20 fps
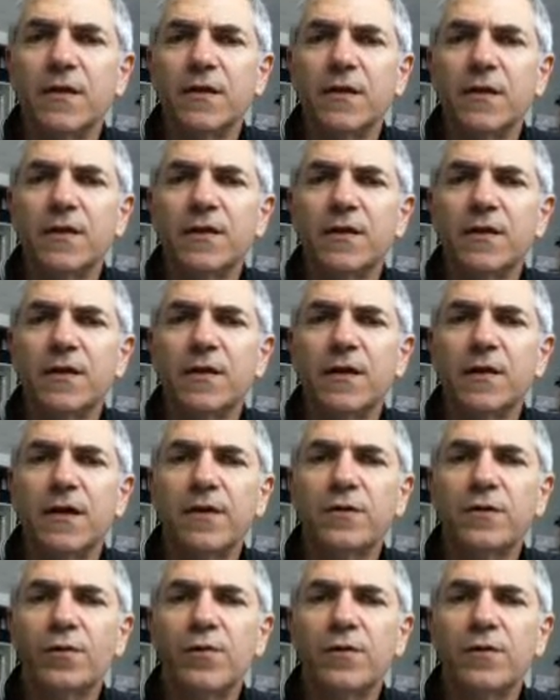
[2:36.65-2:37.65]
In
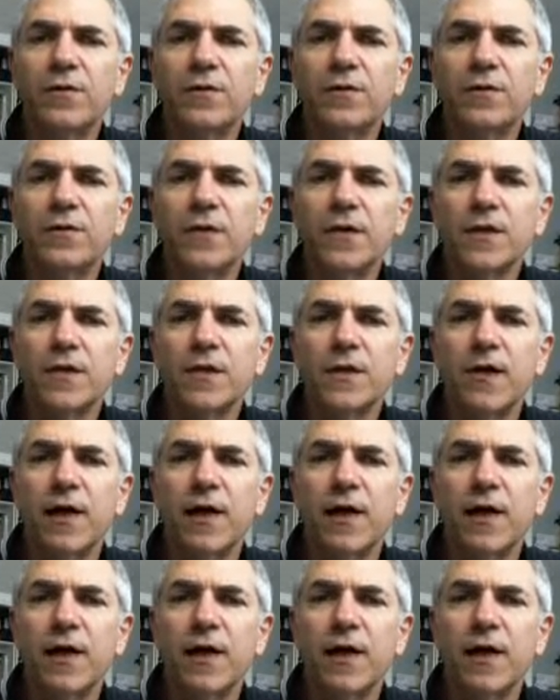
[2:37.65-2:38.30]
other words,